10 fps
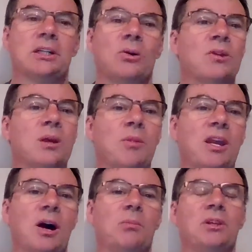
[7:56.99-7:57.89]
Or they may
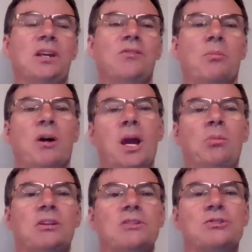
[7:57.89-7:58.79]
not believe the
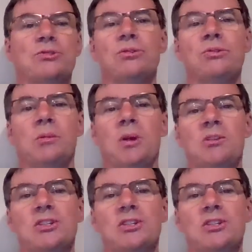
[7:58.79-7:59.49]
Bible is true and may be